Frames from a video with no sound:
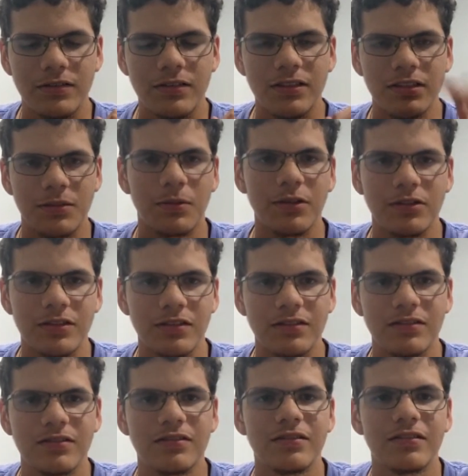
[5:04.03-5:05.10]
disperse it
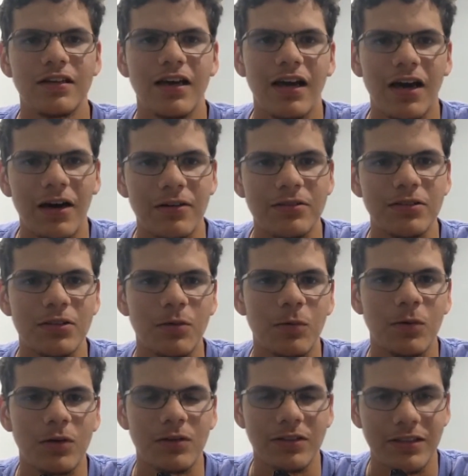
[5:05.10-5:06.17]
out into the
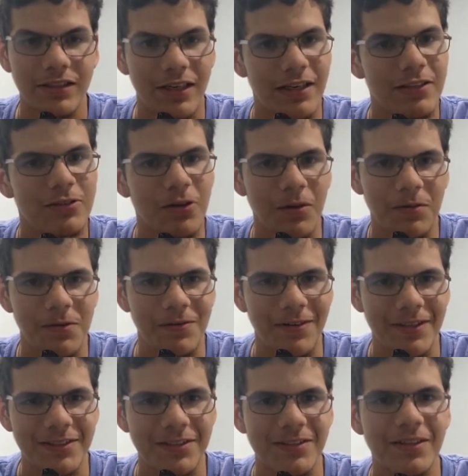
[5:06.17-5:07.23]
world and get it to our
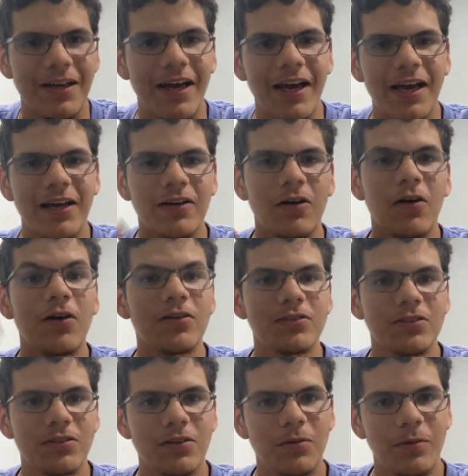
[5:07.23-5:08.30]
professor, and
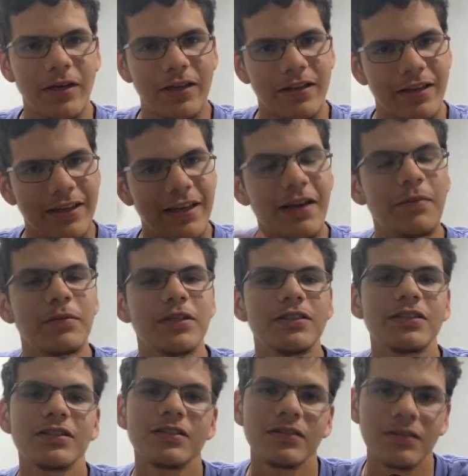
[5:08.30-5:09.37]
also the way that
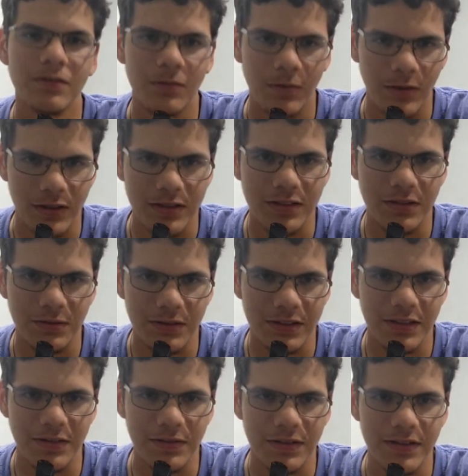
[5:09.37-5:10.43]
Cambridge wants to
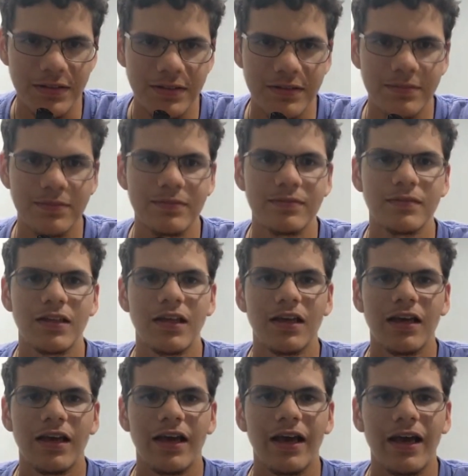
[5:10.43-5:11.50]
receive it.
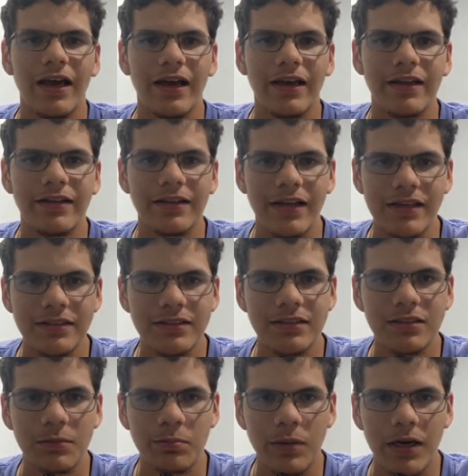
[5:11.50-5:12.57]
And
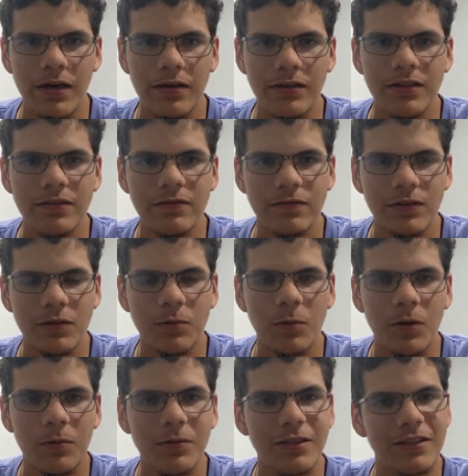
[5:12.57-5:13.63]
that's about it for
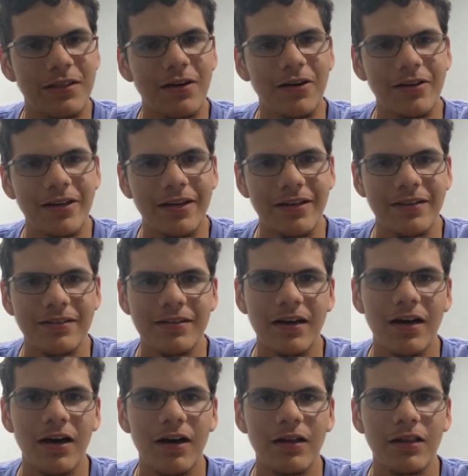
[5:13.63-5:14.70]
what we did online.
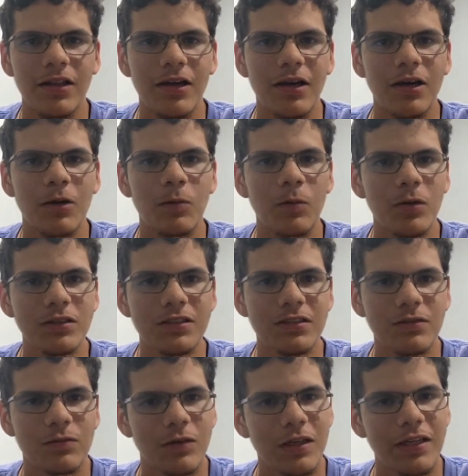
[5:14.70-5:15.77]
There
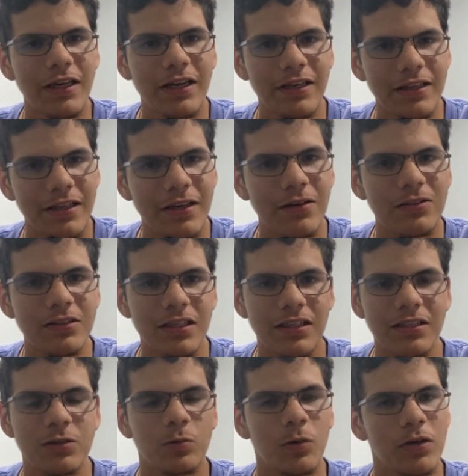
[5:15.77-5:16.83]
wasn't really anything else. I
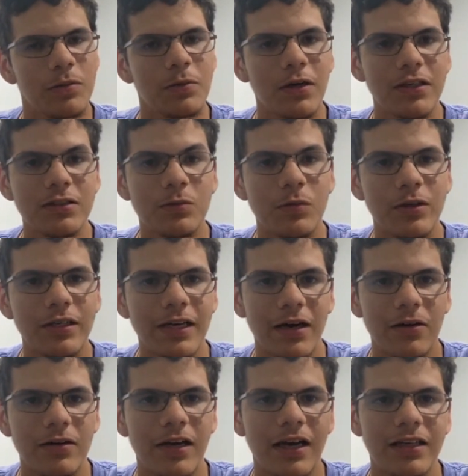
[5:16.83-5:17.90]
guess WordPress would
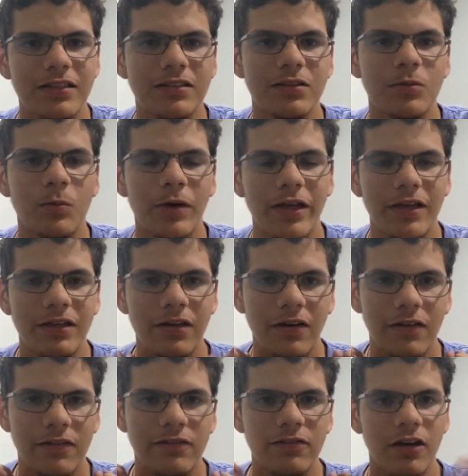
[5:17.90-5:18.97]
count as a way
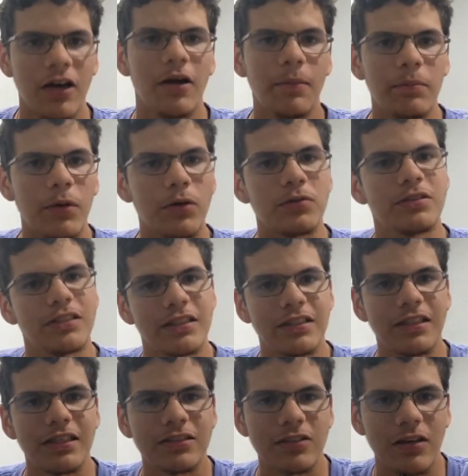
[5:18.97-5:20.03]
of posting
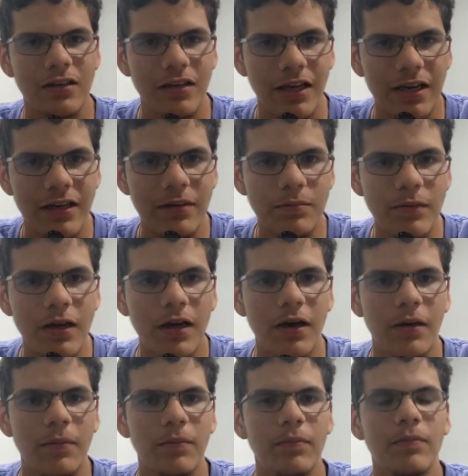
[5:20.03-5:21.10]
things online,
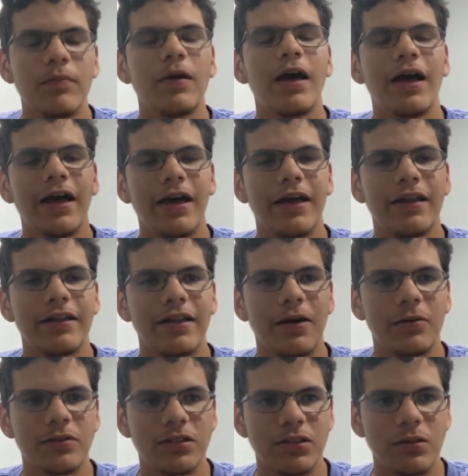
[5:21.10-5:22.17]
and that
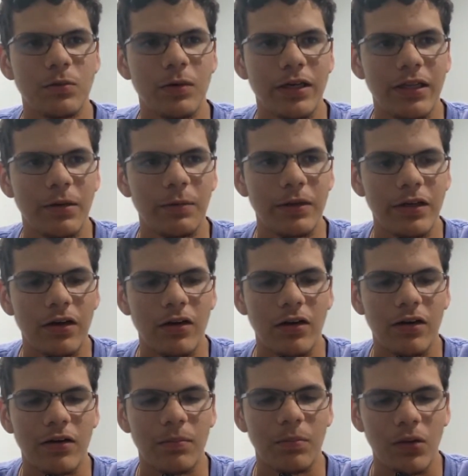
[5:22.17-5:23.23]
was the way that we got
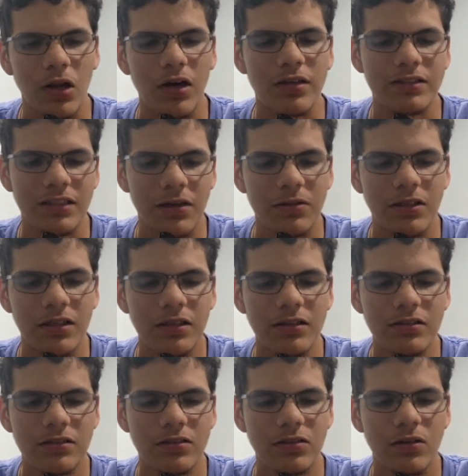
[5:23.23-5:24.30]
our blogs out there.
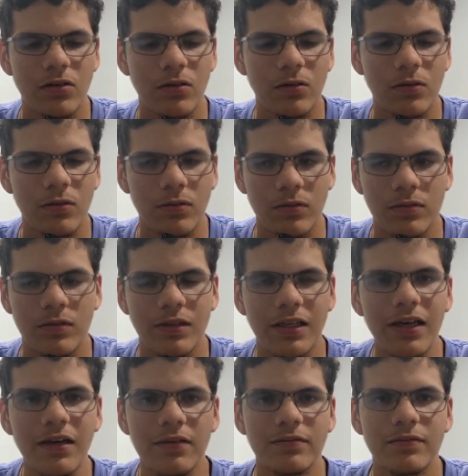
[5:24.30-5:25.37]
So
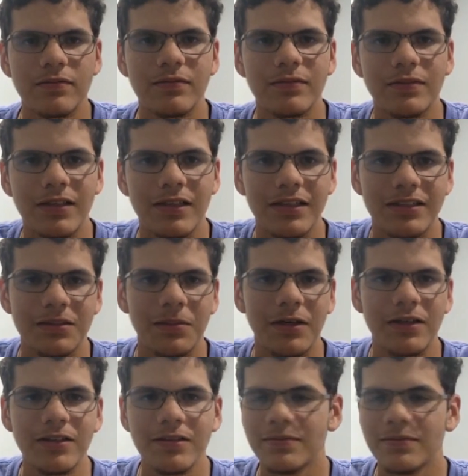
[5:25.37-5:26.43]
yeah, that's about it.